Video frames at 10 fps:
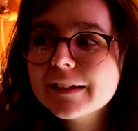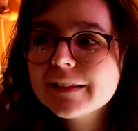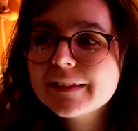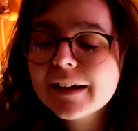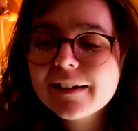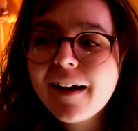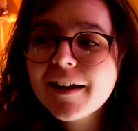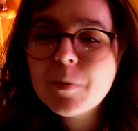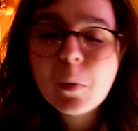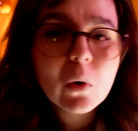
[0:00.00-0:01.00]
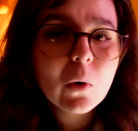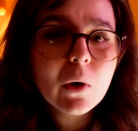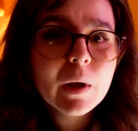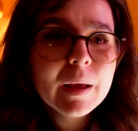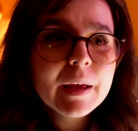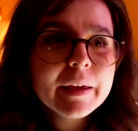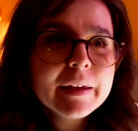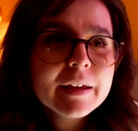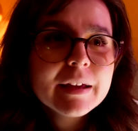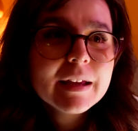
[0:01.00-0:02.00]
they're kind of more
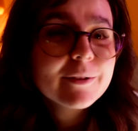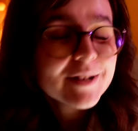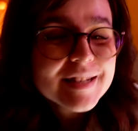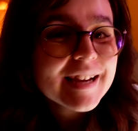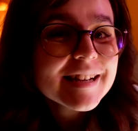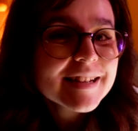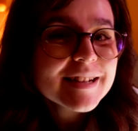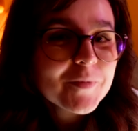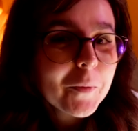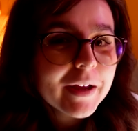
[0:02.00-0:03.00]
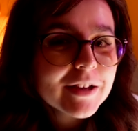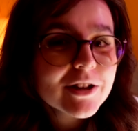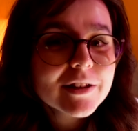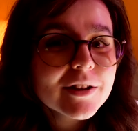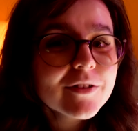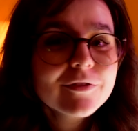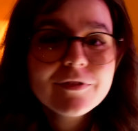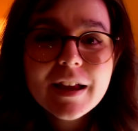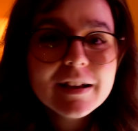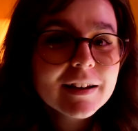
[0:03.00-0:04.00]
irritated by each other,
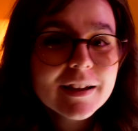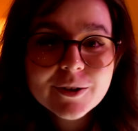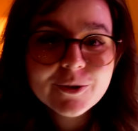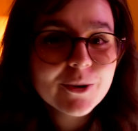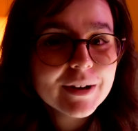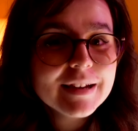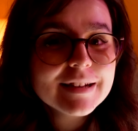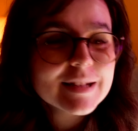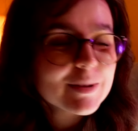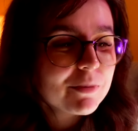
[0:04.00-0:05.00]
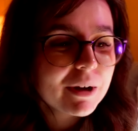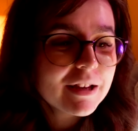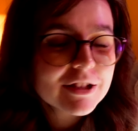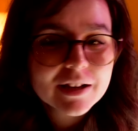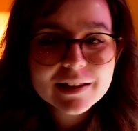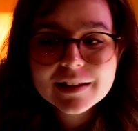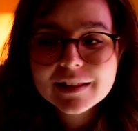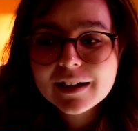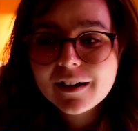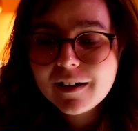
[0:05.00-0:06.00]
vaguely annoyed by each other
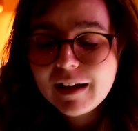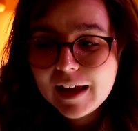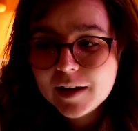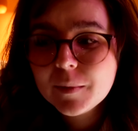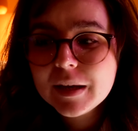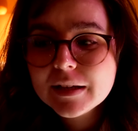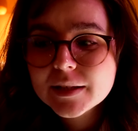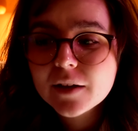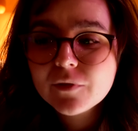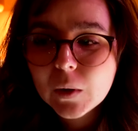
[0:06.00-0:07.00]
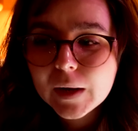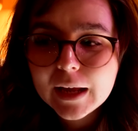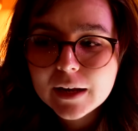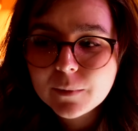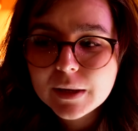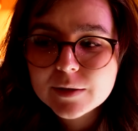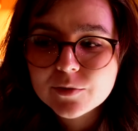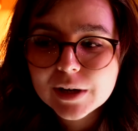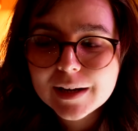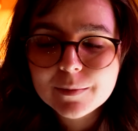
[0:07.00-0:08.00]
than they are enemies. I feel like enemies
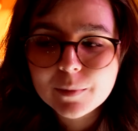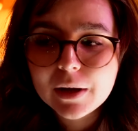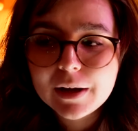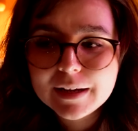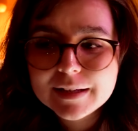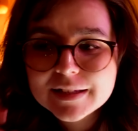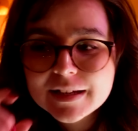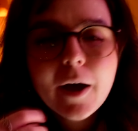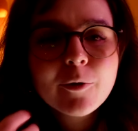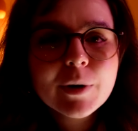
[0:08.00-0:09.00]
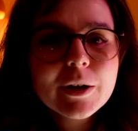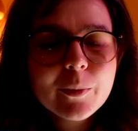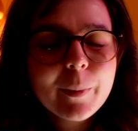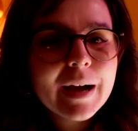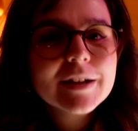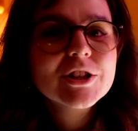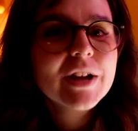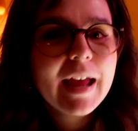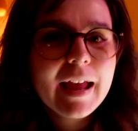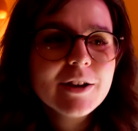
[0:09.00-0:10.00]
really implies a real
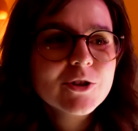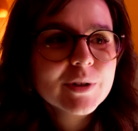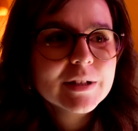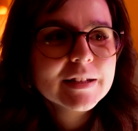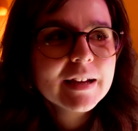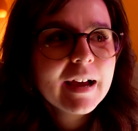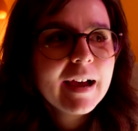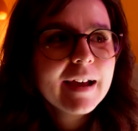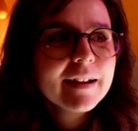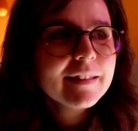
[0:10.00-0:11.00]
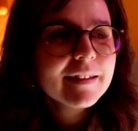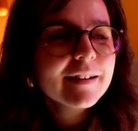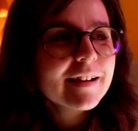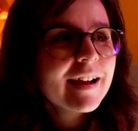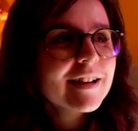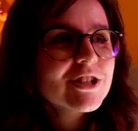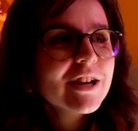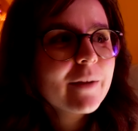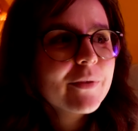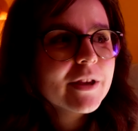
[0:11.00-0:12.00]
passionate hatred and I think
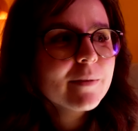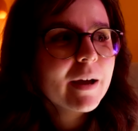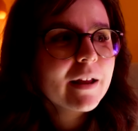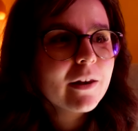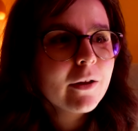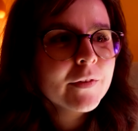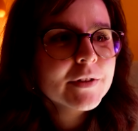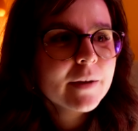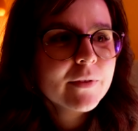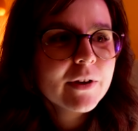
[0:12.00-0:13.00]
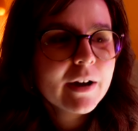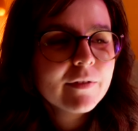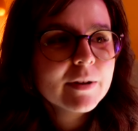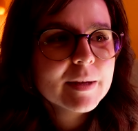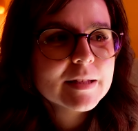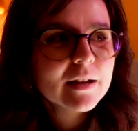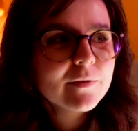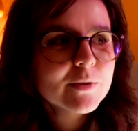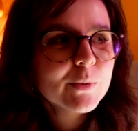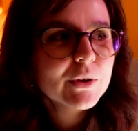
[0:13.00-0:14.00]
actually now I'm thinking about it a lot of the time that you have enemies to
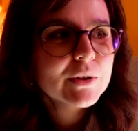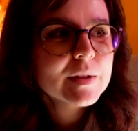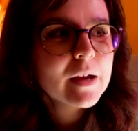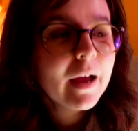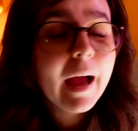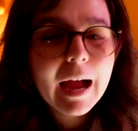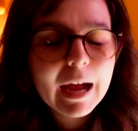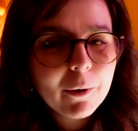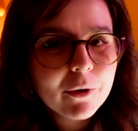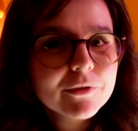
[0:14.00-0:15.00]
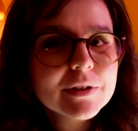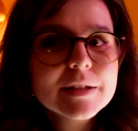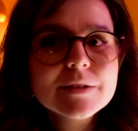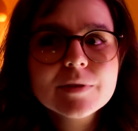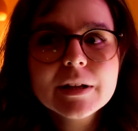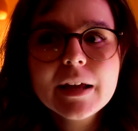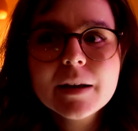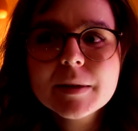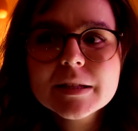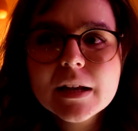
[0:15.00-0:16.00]
lovers books, how often is it really
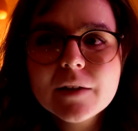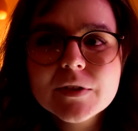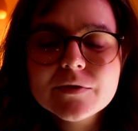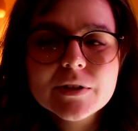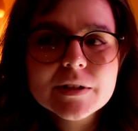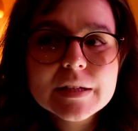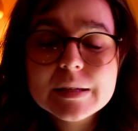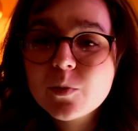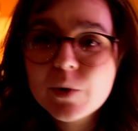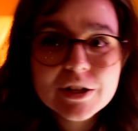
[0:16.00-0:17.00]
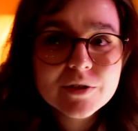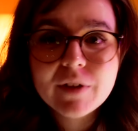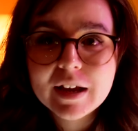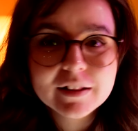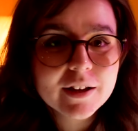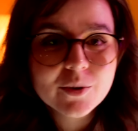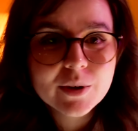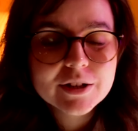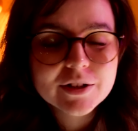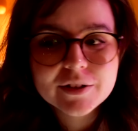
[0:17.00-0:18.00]
enemies to lovers versus we just vaguely
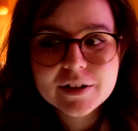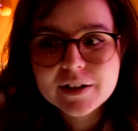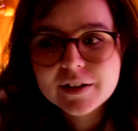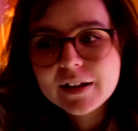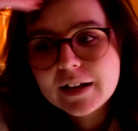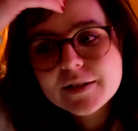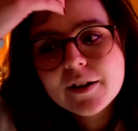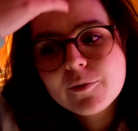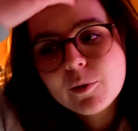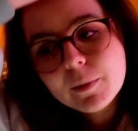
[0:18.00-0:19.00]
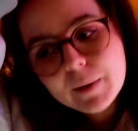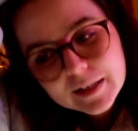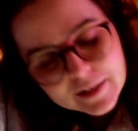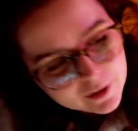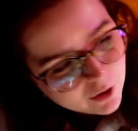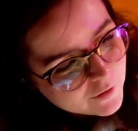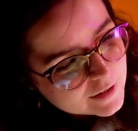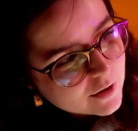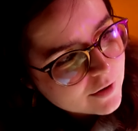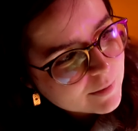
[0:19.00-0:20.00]
annoy each other and that's kind of what we're basing a lot of
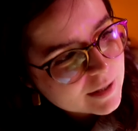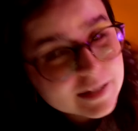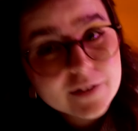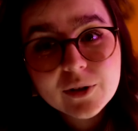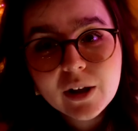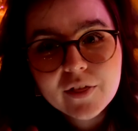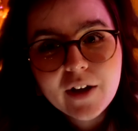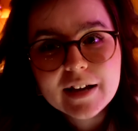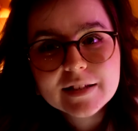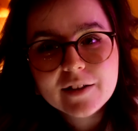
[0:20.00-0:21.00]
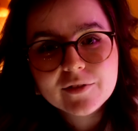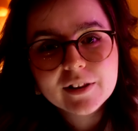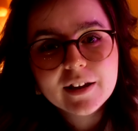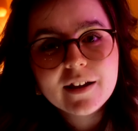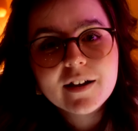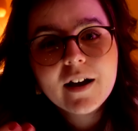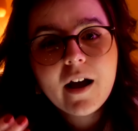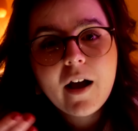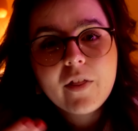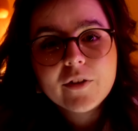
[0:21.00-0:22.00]
this on because I feel like that is definitely
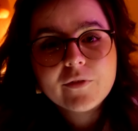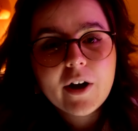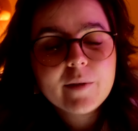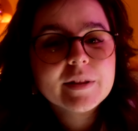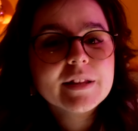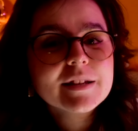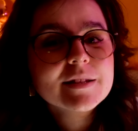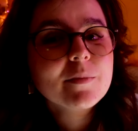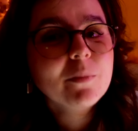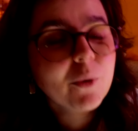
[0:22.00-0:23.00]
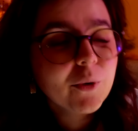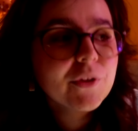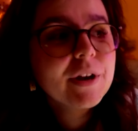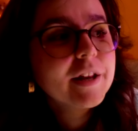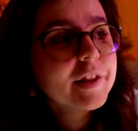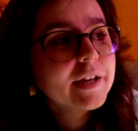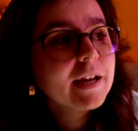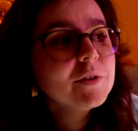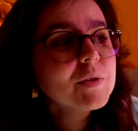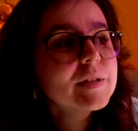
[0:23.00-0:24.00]
the vibe in this more than anything
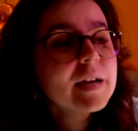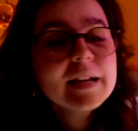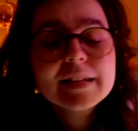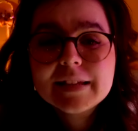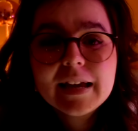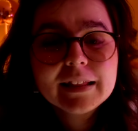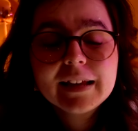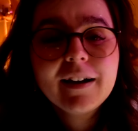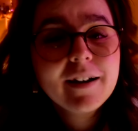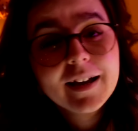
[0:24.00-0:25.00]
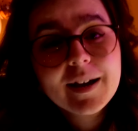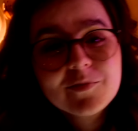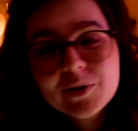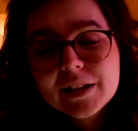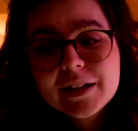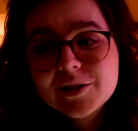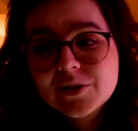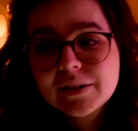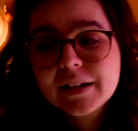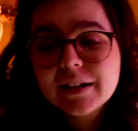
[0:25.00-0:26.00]
else. Saying that, I am really
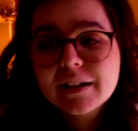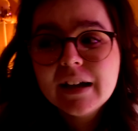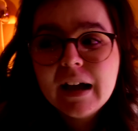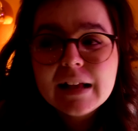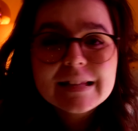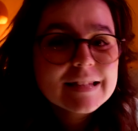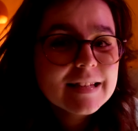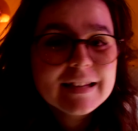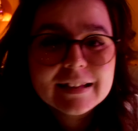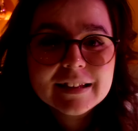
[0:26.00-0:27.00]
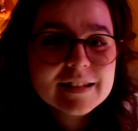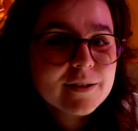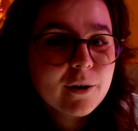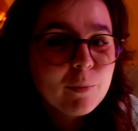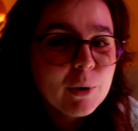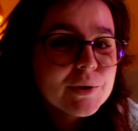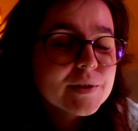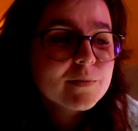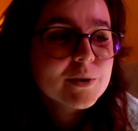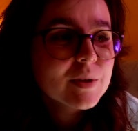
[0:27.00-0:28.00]
enjoying seeing this kind of
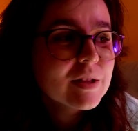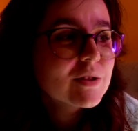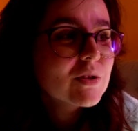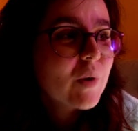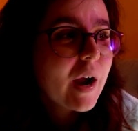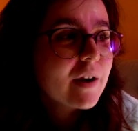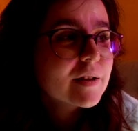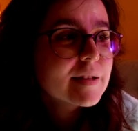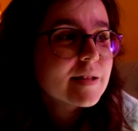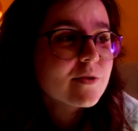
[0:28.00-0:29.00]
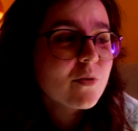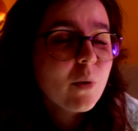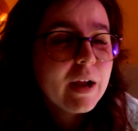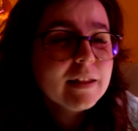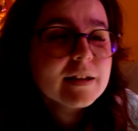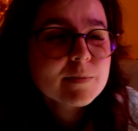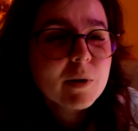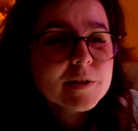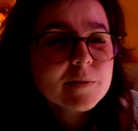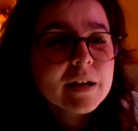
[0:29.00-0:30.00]
blossom between these two characters and the way that it's
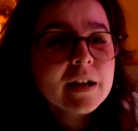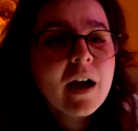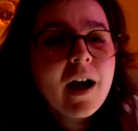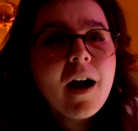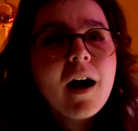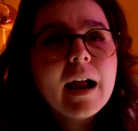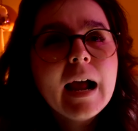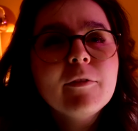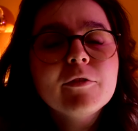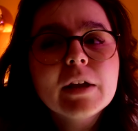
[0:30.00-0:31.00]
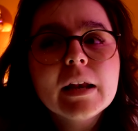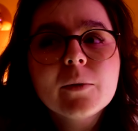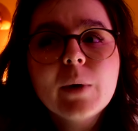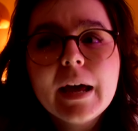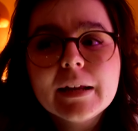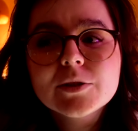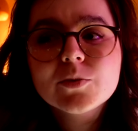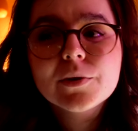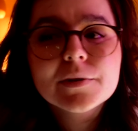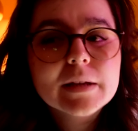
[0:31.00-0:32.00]
blossoming. I have a feeling we're heading
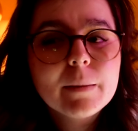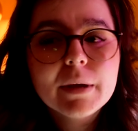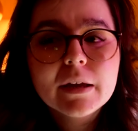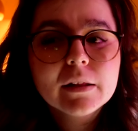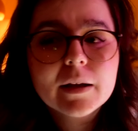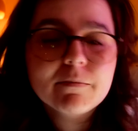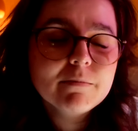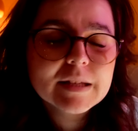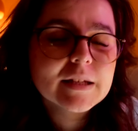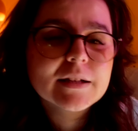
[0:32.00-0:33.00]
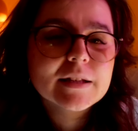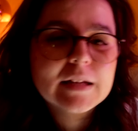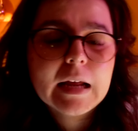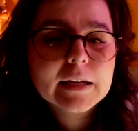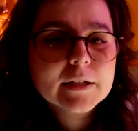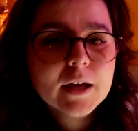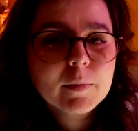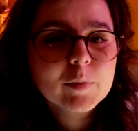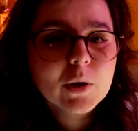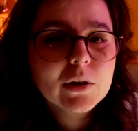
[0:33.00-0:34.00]
towards a big like misunderstanding type
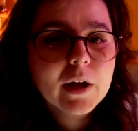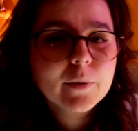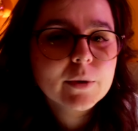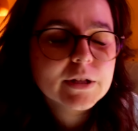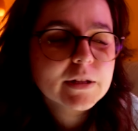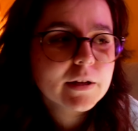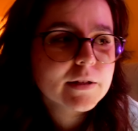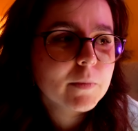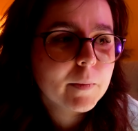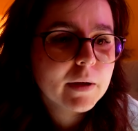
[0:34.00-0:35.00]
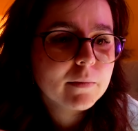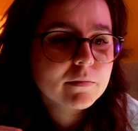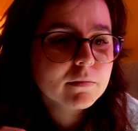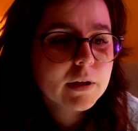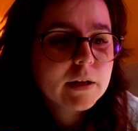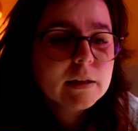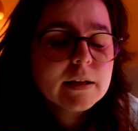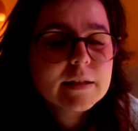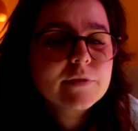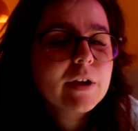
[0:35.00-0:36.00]
of plotline, which I think is some of my like
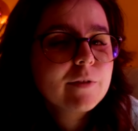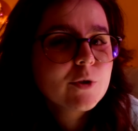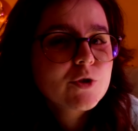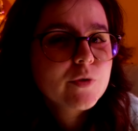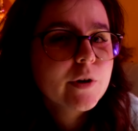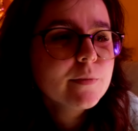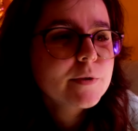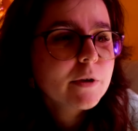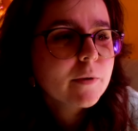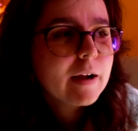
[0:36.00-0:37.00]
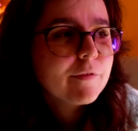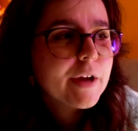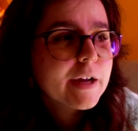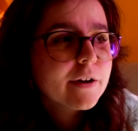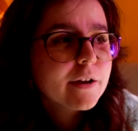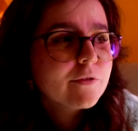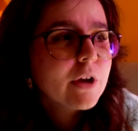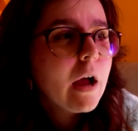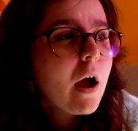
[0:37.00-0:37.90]
least favorite tropes when you have that kind of